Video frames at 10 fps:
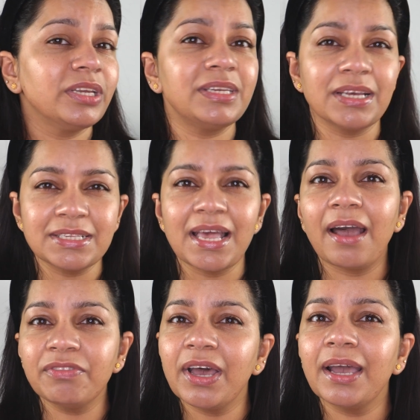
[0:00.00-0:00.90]
It does
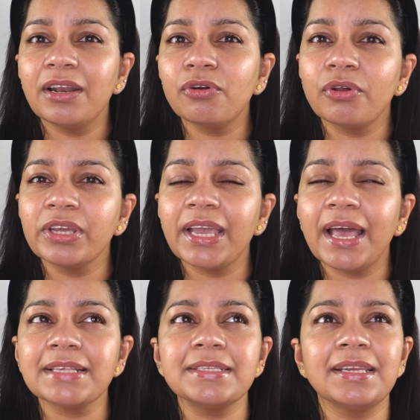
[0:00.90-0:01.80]
have the hyaluronic
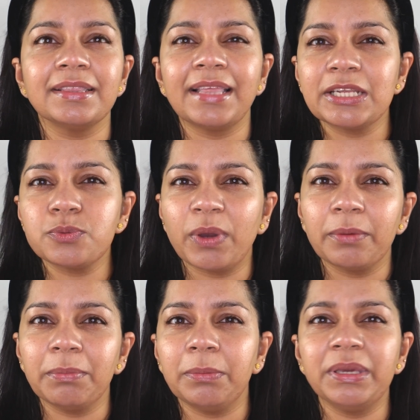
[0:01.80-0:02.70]
acid, and that is why
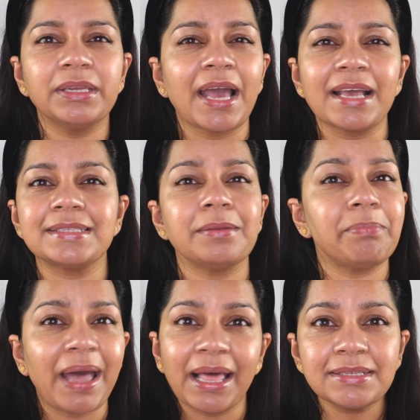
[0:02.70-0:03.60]
maybe it has that
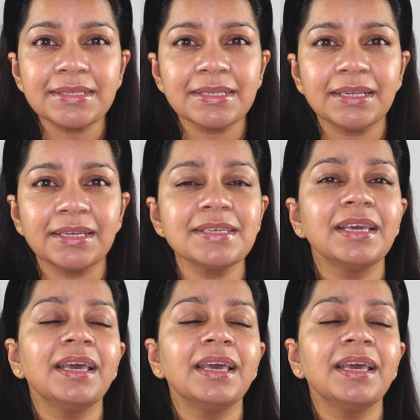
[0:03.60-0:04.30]
balance in it,